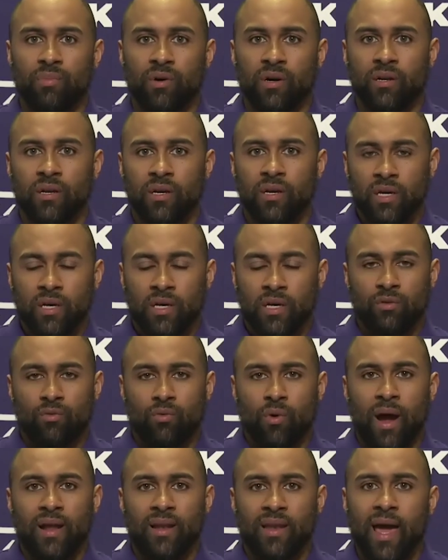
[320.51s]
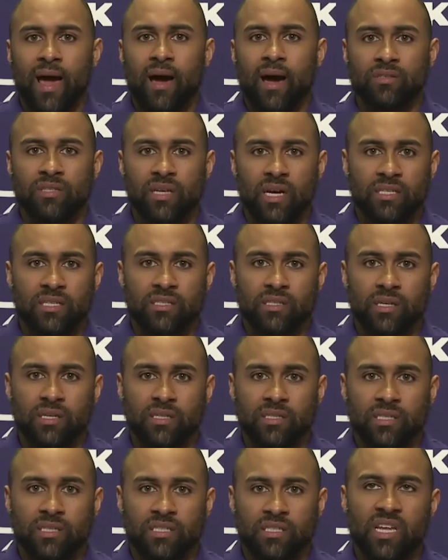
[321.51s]
But right now, as I, as
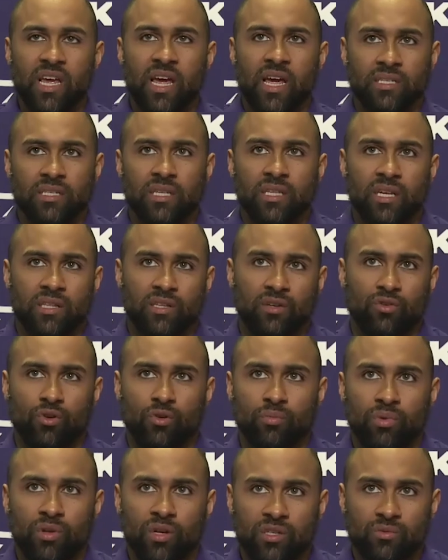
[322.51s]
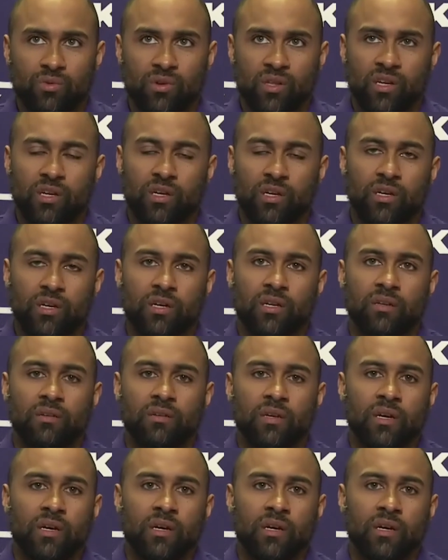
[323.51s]
it stands, I think the group looks really good and,